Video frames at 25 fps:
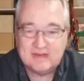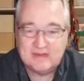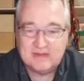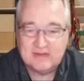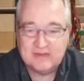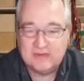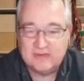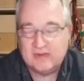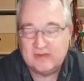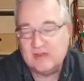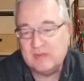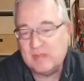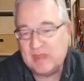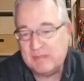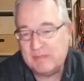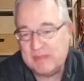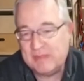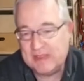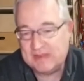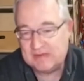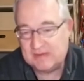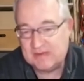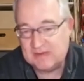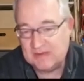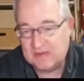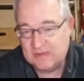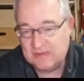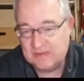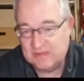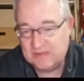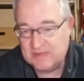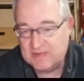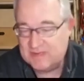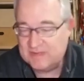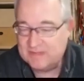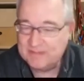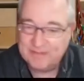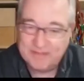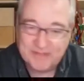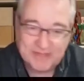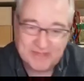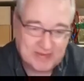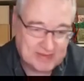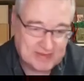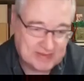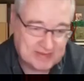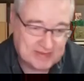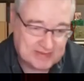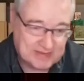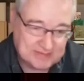all my PET clones,
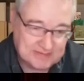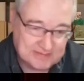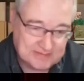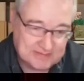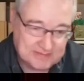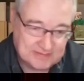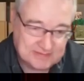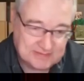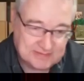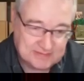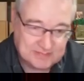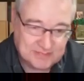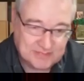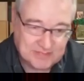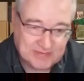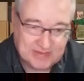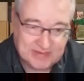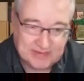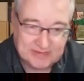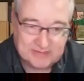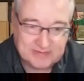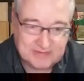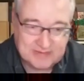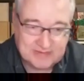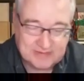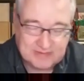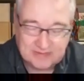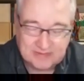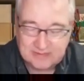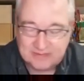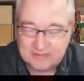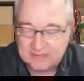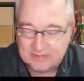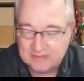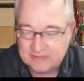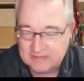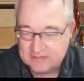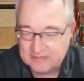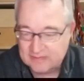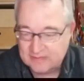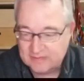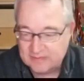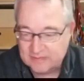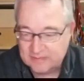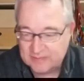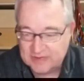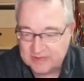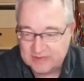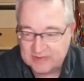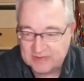and you can
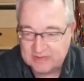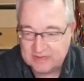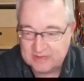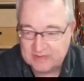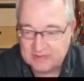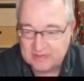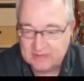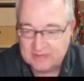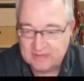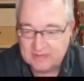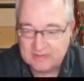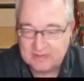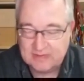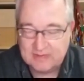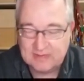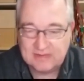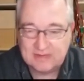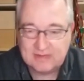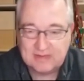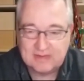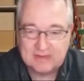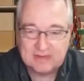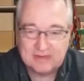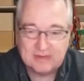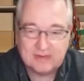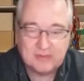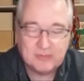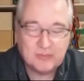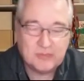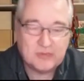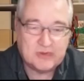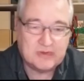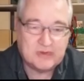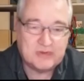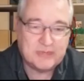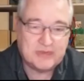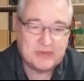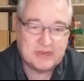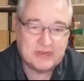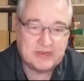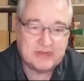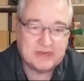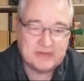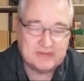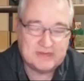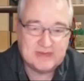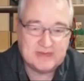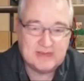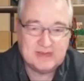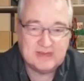watch and learn more about
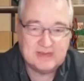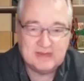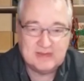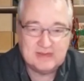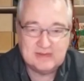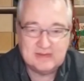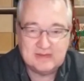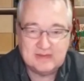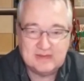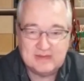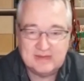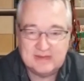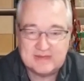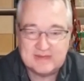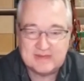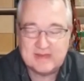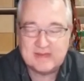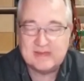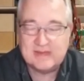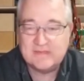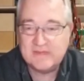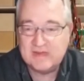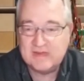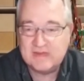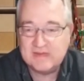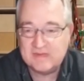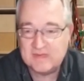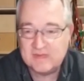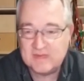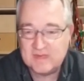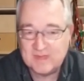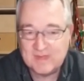those in these other videos.